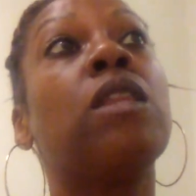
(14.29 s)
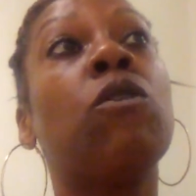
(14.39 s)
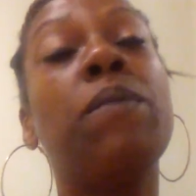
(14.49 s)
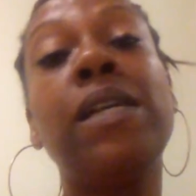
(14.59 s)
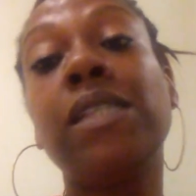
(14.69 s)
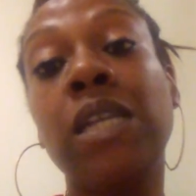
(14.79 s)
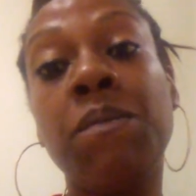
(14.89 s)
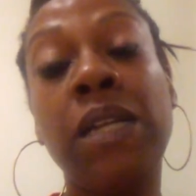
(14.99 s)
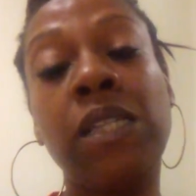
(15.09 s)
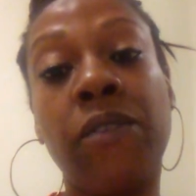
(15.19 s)
The opening
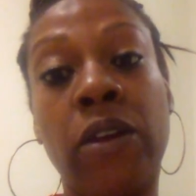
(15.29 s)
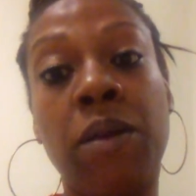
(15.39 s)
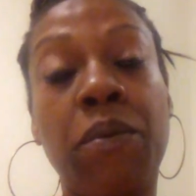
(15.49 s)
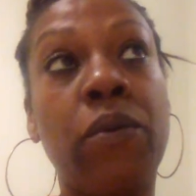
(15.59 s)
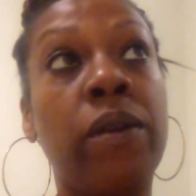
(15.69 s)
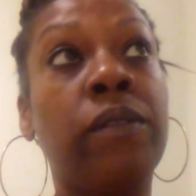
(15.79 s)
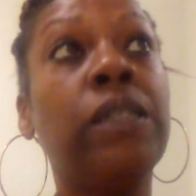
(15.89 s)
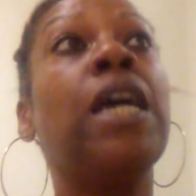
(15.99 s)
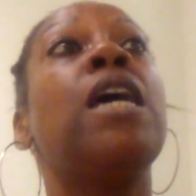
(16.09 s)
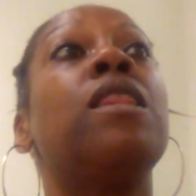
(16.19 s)
statement is very
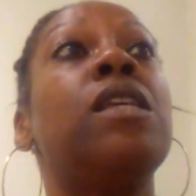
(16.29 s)
important.